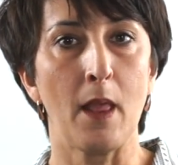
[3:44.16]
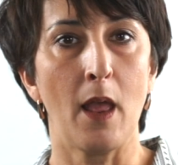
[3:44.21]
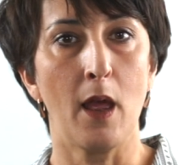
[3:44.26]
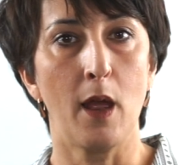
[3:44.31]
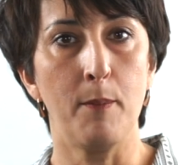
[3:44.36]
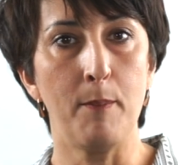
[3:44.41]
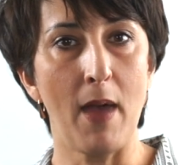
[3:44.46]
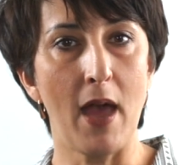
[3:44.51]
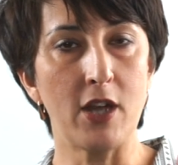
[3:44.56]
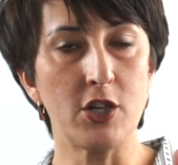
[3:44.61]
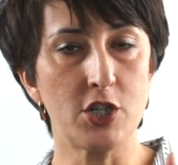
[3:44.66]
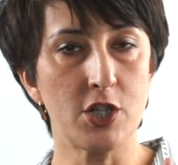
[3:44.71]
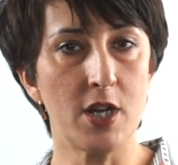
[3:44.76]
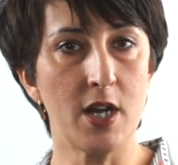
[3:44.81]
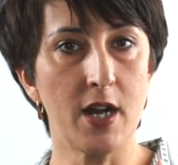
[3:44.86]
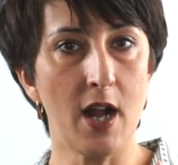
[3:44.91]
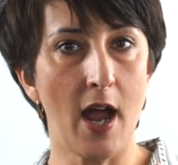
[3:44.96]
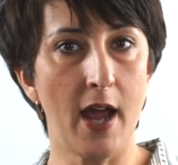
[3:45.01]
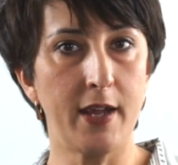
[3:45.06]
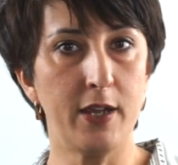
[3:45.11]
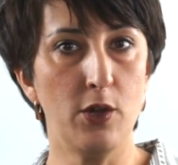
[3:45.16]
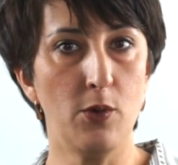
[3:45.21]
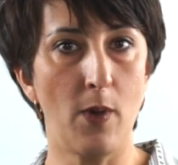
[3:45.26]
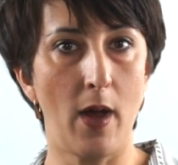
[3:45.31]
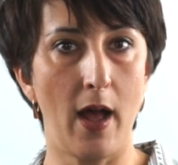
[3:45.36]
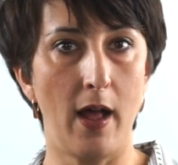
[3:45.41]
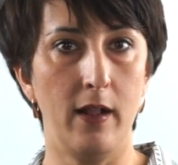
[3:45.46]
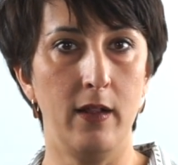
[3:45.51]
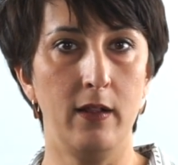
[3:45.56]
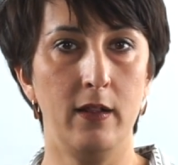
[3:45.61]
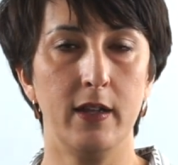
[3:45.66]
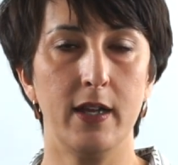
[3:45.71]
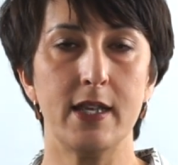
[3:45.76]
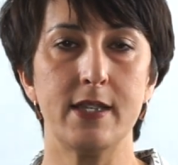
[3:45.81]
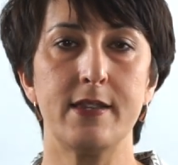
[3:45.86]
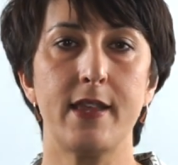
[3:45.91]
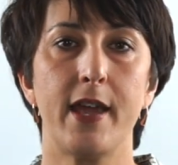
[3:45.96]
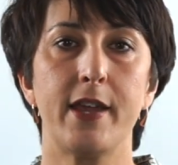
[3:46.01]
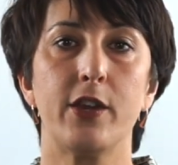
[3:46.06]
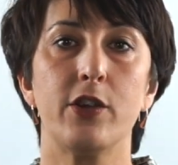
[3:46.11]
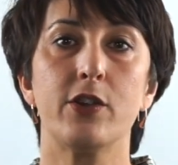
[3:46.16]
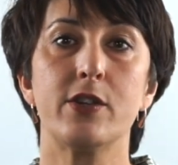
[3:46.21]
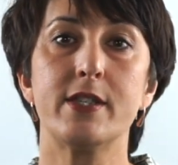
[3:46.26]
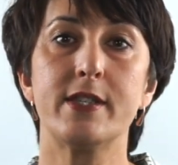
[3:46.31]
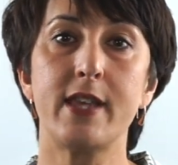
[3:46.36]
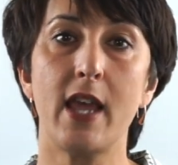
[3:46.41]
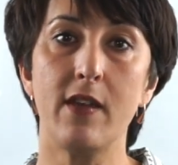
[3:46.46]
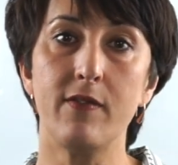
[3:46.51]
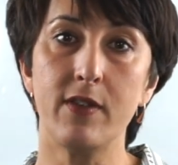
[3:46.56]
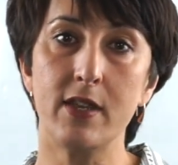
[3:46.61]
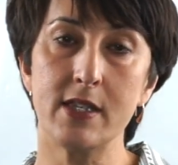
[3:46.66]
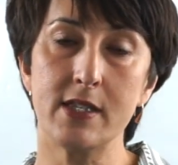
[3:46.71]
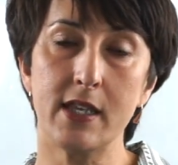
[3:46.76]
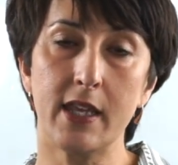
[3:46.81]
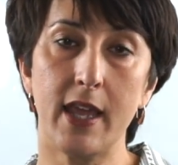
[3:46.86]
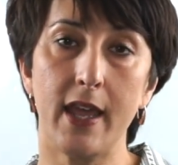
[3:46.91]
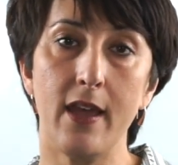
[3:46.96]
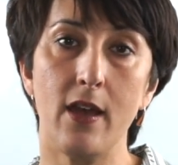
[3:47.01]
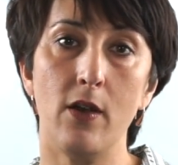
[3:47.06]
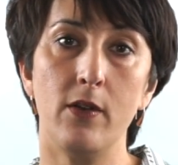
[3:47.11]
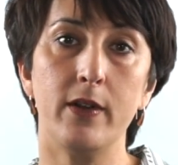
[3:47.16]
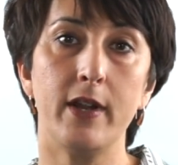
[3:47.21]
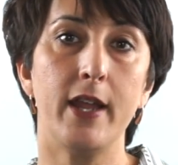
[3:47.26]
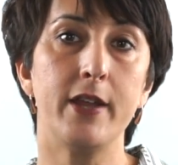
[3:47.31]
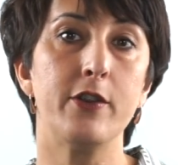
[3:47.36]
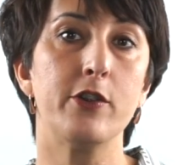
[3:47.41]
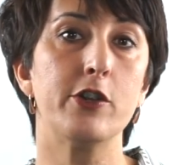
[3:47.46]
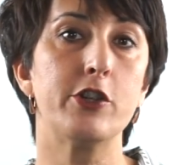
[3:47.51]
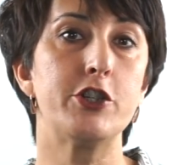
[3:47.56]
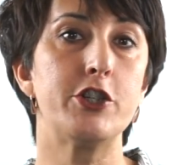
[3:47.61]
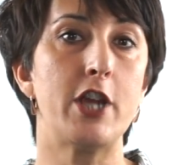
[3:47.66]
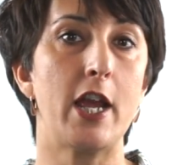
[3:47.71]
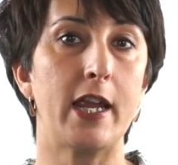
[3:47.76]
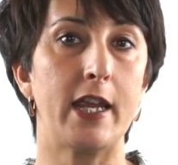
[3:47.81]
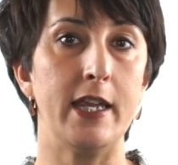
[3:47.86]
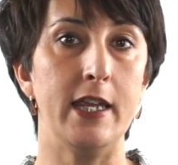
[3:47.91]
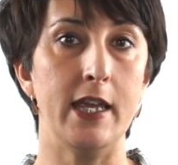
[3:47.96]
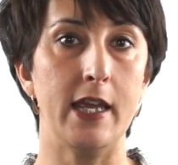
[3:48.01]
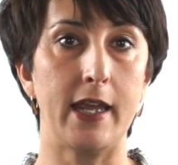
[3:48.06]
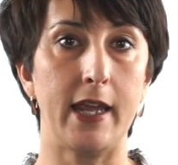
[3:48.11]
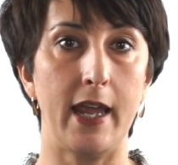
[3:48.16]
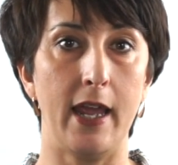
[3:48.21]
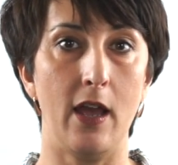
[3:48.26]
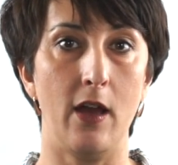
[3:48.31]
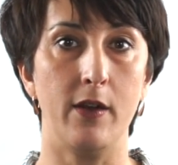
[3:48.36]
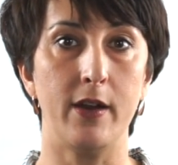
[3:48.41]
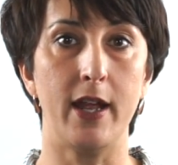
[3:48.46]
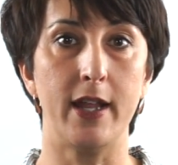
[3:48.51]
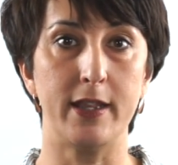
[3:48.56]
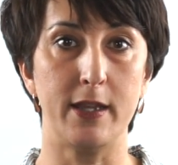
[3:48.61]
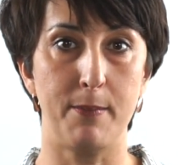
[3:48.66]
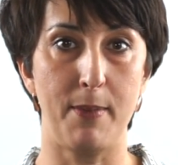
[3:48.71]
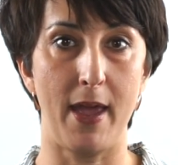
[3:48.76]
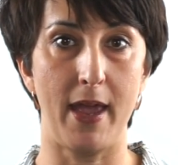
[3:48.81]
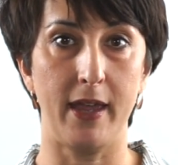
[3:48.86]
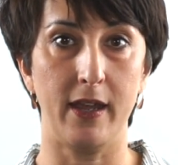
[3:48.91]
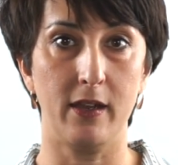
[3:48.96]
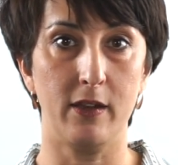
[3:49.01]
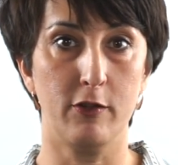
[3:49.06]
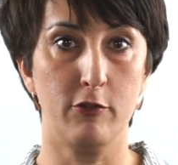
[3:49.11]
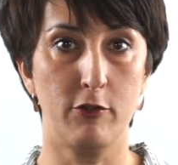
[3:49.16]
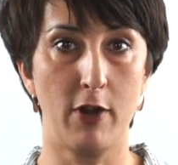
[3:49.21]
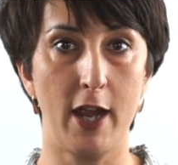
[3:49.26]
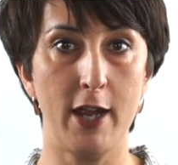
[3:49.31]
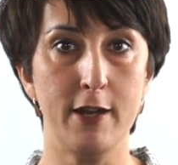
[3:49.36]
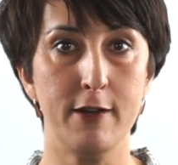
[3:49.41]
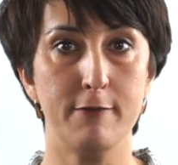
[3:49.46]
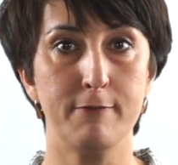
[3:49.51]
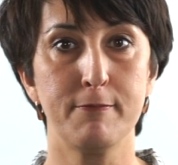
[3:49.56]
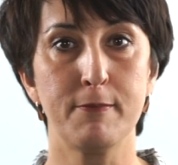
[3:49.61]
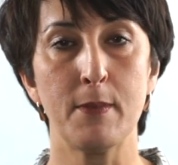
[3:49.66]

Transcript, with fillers: Imagine an I U L is like your savings account and your checking account at the bank, right?